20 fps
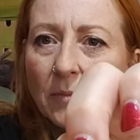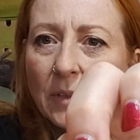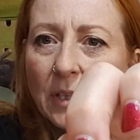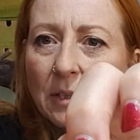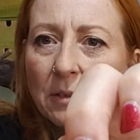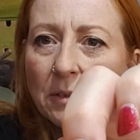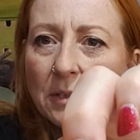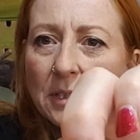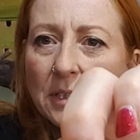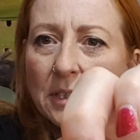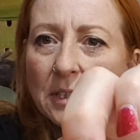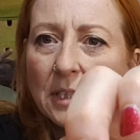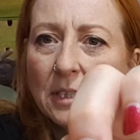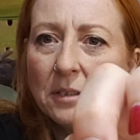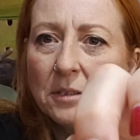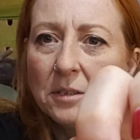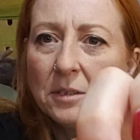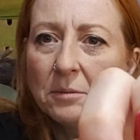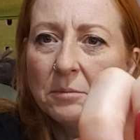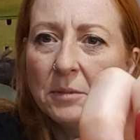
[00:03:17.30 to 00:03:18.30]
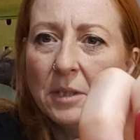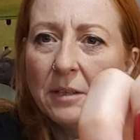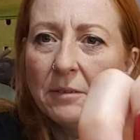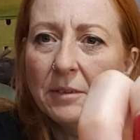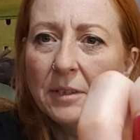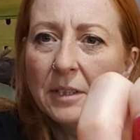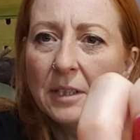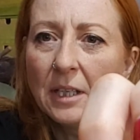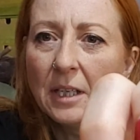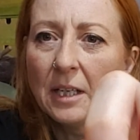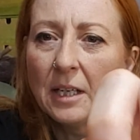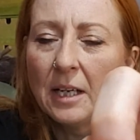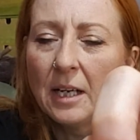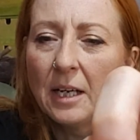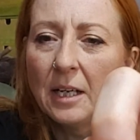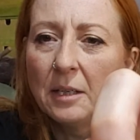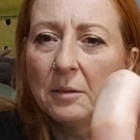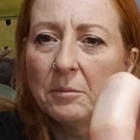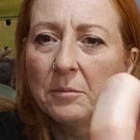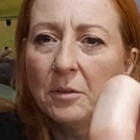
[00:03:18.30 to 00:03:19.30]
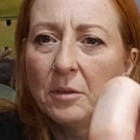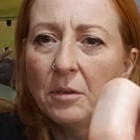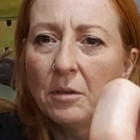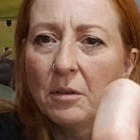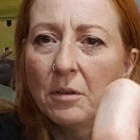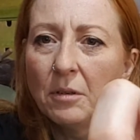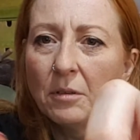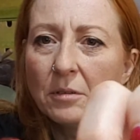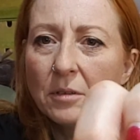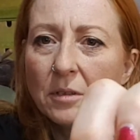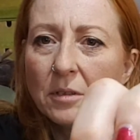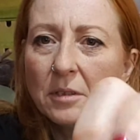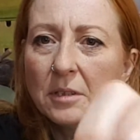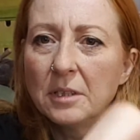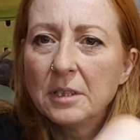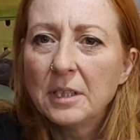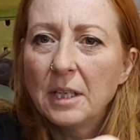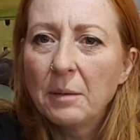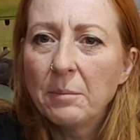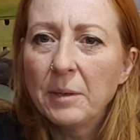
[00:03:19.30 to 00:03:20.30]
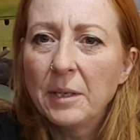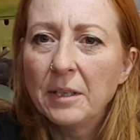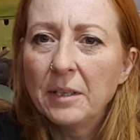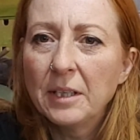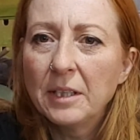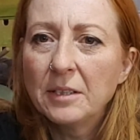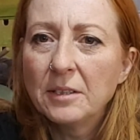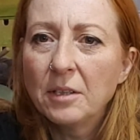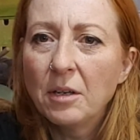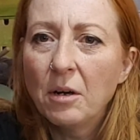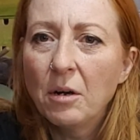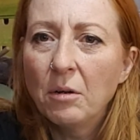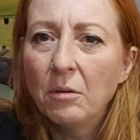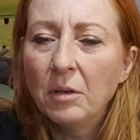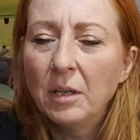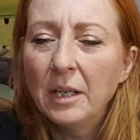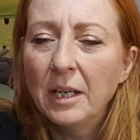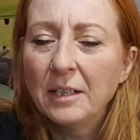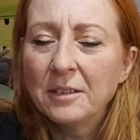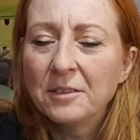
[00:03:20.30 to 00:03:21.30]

there is still some give in that. I am not stabbing this a whole heap.